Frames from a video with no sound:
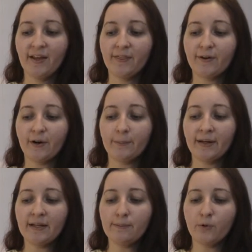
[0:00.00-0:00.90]
there are
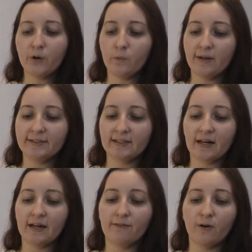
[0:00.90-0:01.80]
many more ways that
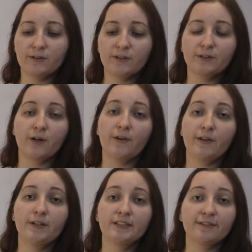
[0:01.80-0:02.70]
I have also saw the
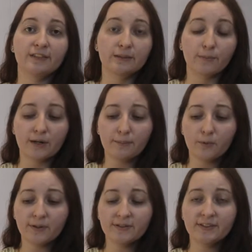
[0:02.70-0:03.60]
use of
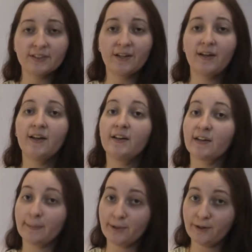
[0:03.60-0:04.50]
smartboards,
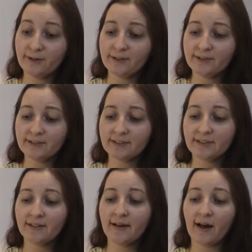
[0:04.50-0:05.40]
computers,
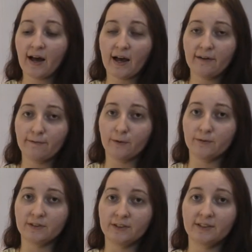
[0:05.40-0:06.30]

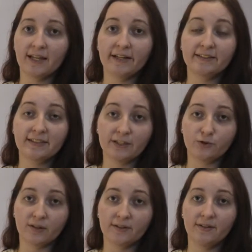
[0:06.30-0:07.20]
iPhones,
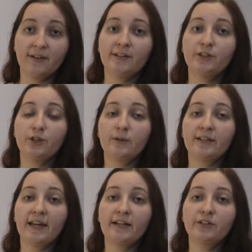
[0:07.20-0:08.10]
etc. to
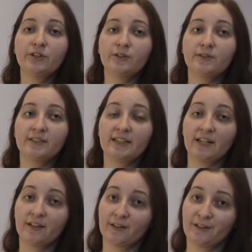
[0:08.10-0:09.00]
engage students
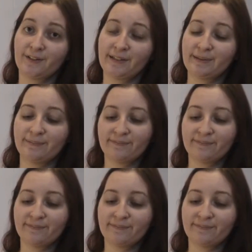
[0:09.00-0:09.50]
in their learning.